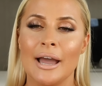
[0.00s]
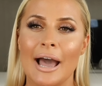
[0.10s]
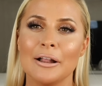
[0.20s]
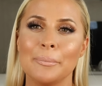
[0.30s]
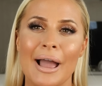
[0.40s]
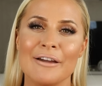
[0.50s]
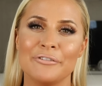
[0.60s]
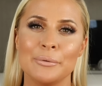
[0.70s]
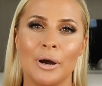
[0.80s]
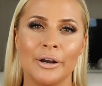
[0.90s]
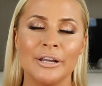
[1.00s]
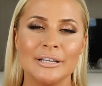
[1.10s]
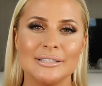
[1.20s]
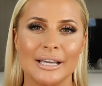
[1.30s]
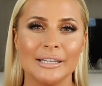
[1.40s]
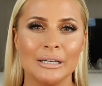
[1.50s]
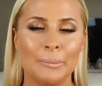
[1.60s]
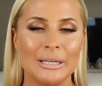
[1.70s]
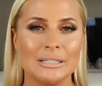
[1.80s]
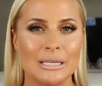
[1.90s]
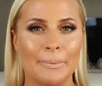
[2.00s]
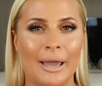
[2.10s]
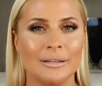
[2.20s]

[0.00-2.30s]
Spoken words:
help everyone dig a little bit deeper